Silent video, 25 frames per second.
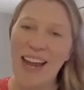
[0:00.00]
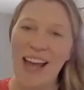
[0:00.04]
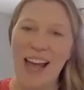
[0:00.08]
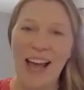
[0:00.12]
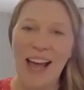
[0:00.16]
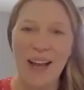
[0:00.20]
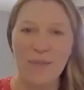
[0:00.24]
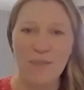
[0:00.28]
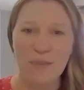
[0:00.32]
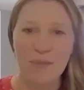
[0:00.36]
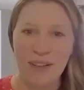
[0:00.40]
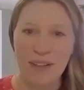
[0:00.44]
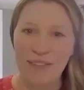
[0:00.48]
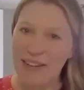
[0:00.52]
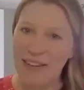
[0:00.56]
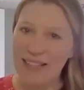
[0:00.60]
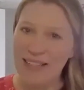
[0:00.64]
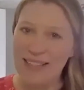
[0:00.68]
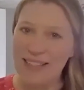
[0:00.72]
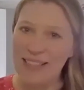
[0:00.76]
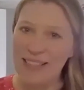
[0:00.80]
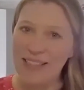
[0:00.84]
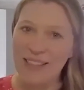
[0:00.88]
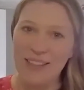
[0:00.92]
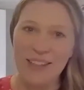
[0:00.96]
I'm Brooke Van
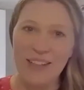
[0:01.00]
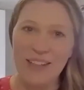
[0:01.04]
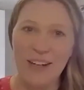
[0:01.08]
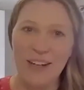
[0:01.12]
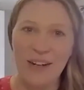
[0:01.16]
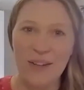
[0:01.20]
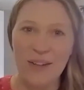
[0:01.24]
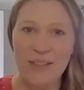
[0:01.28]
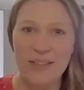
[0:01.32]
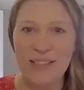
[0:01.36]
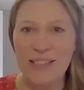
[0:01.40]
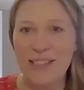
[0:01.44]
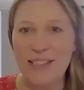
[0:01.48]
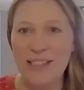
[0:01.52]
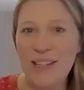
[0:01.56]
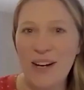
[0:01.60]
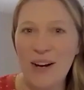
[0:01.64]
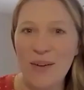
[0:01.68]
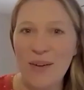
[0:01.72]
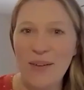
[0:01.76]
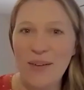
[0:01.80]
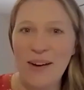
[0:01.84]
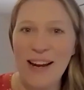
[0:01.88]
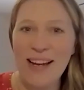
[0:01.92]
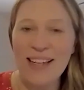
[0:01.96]
Sickle, your host as
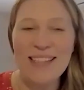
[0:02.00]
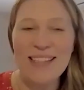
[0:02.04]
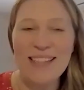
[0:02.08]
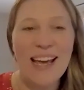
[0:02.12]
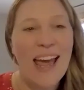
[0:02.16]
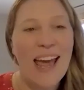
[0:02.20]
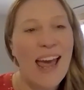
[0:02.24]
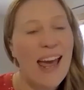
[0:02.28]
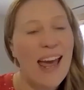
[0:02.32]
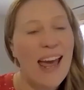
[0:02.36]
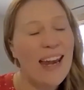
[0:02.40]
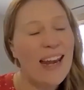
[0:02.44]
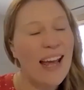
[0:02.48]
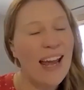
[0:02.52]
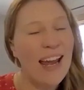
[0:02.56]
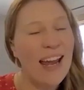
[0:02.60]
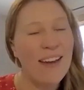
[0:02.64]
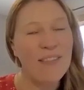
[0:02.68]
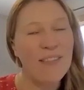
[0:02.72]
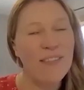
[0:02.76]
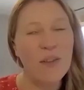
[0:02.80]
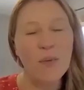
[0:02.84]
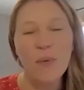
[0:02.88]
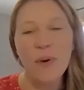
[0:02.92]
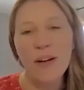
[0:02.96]
always, and I
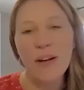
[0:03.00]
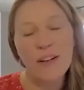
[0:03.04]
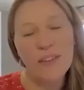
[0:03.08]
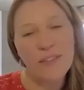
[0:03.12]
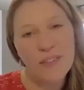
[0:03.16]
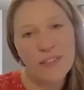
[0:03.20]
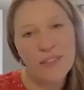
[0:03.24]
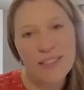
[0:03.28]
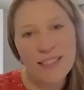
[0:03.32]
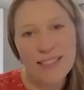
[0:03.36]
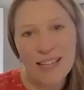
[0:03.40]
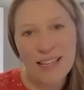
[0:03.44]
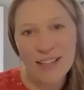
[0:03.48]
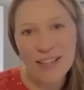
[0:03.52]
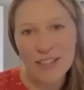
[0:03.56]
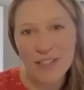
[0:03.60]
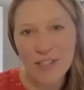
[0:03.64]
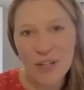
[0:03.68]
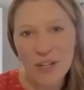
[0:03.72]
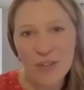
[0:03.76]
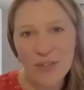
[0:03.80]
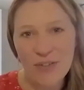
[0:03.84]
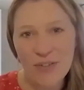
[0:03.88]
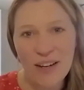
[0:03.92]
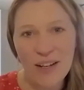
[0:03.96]
have the wonderful Sara
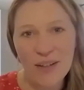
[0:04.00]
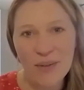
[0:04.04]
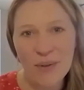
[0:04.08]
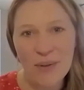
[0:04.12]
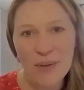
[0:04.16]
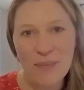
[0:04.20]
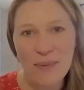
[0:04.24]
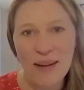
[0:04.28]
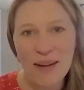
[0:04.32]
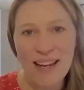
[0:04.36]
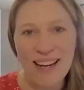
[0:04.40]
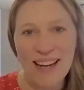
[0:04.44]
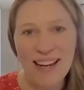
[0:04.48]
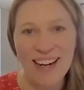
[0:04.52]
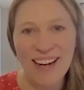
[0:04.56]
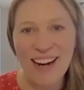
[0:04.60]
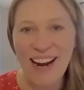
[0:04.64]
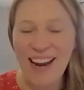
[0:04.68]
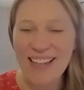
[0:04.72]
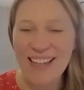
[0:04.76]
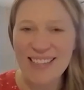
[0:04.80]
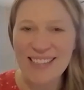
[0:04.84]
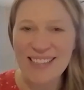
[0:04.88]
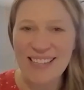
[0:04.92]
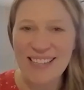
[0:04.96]
Schonfeld with me here.
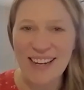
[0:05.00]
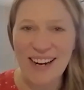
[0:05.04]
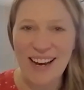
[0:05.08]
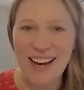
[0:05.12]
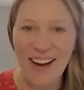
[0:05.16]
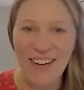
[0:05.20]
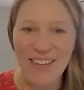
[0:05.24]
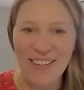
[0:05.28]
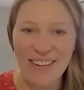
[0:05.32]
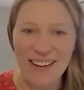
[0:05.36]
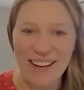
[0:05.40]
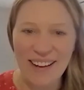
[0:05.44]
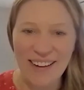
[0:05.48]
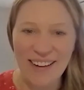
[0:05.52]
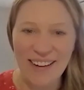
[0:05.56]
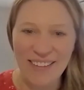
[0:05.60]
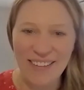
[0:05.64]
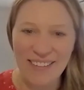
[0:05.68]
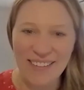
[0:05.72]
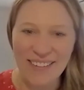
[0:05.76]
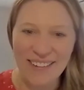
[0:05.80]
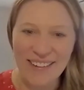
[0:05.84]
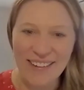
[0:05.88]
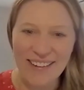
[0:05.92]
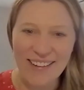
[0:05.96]
Hey, Sarah, how are
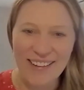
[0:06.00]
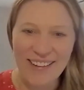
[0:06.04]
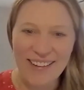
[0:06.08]
you?